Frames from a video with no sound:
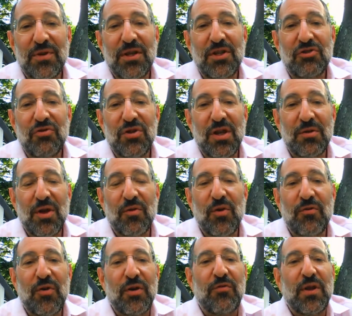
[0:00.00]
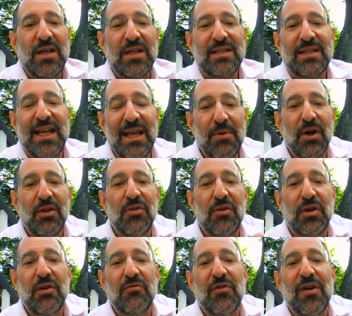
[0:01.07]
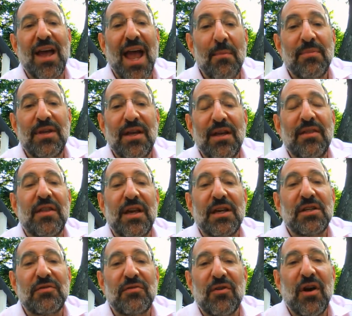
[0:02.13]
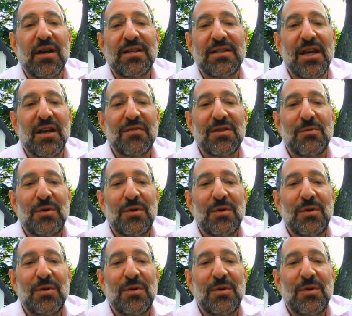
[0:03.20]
really true that if, if we just keep on looking for empty things for ourselves,